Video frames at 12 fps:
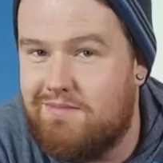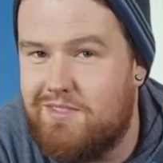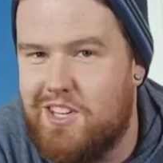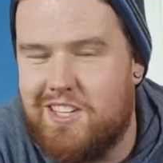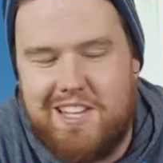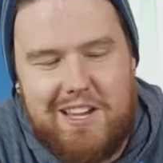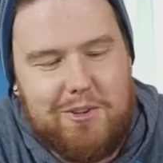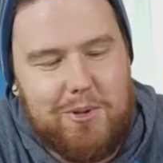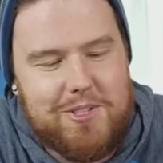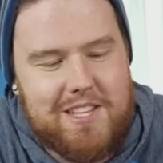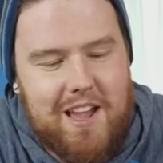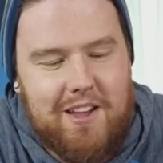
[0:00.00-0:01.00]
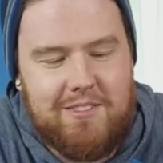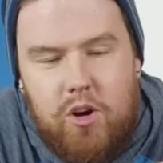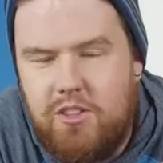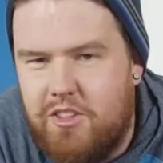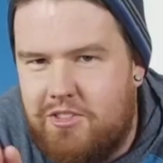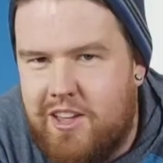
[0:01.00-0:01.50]
You get that cool sound.
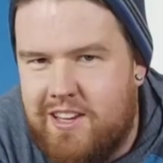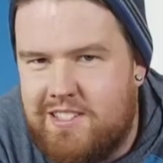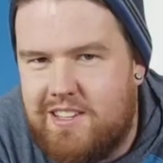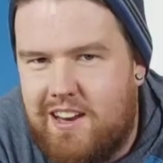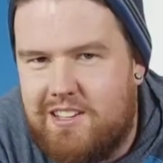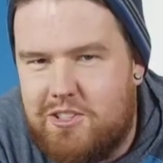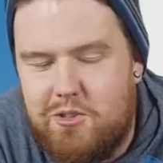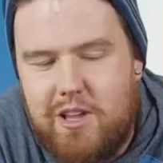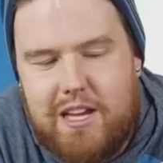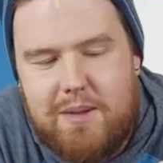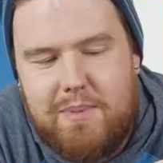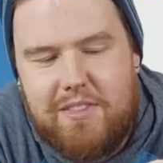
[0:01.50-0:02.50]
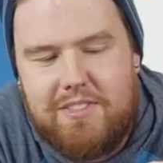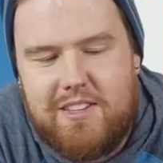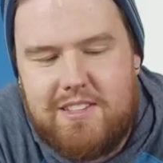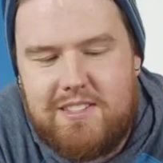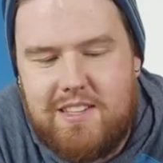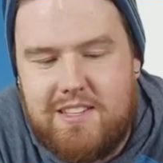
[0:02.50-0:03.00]
One of the things that I do like about
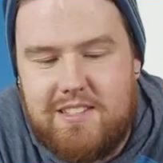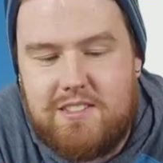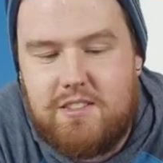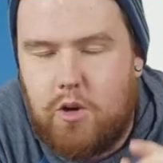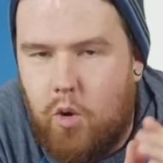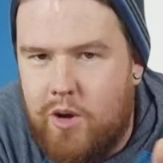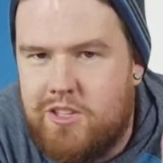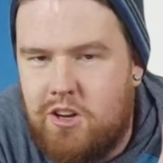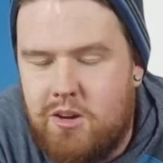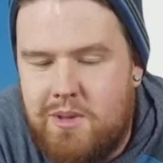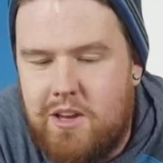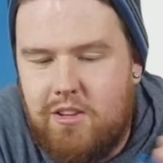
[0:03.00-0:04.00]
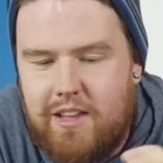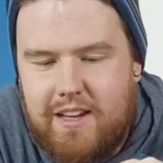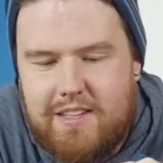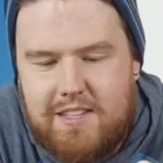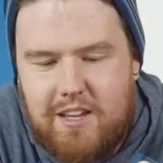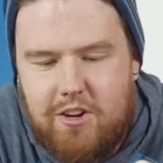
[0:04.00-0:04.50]
this is the coins are metal, like
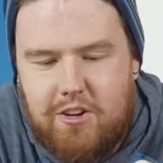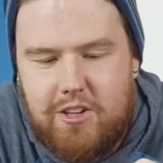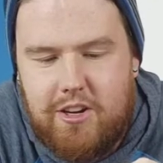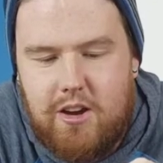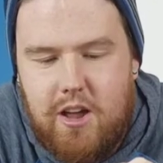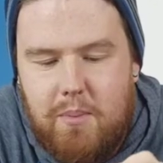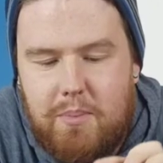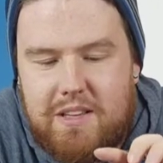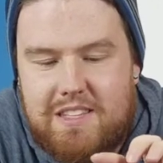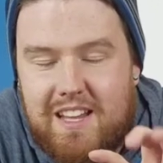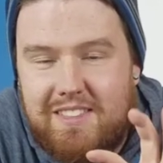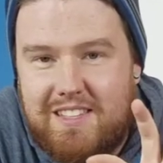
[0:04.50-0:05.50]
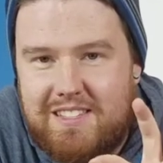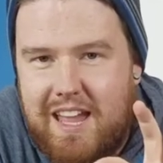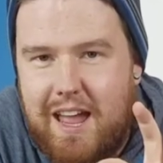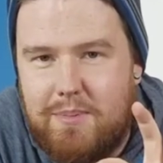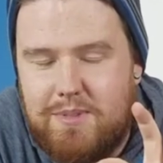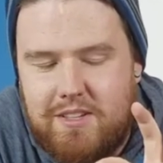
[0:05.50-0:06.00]
I said earlier, but it's got the
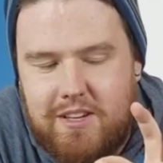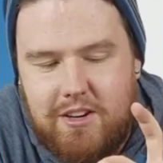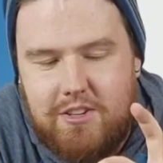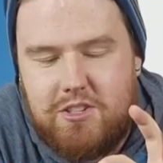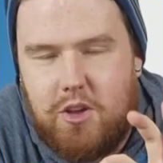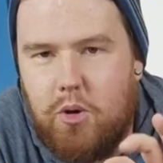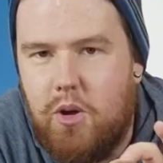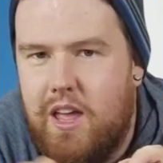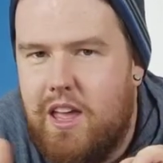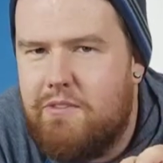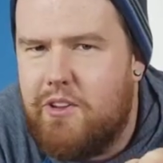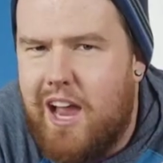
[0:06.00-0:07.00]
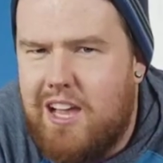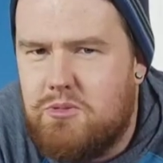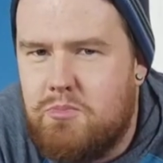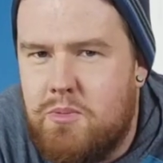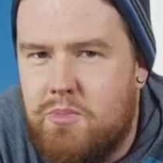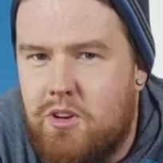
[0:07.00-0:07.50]
tabs in here. So if you guys
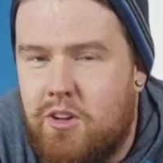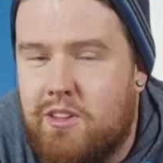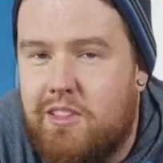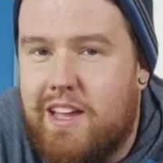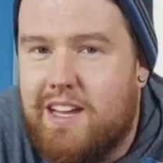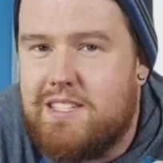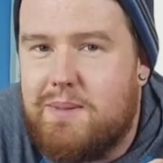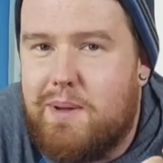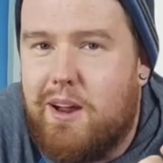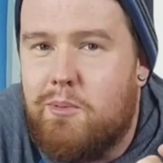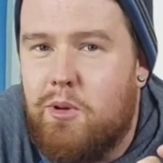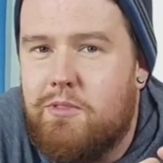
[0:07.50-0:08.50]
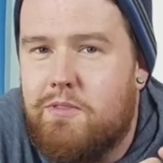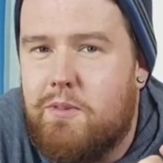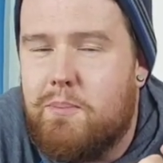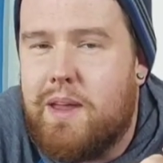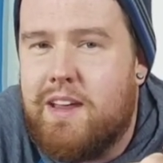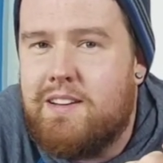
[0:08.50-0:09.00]
remember on the Legacy Power Morpher
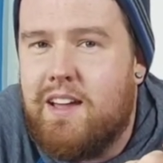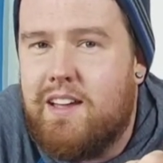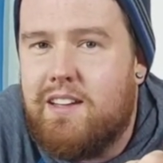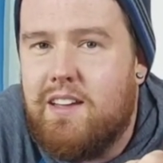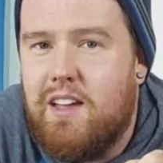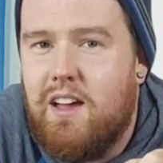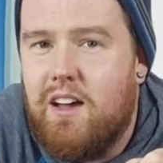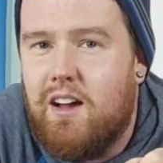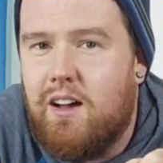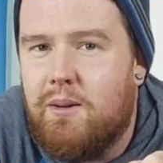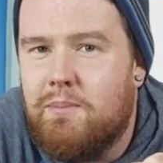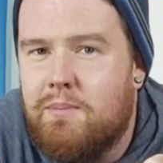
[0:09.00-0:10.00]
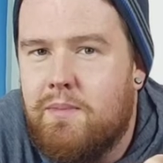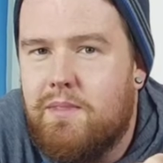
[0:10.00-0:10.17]
from Bandai, um,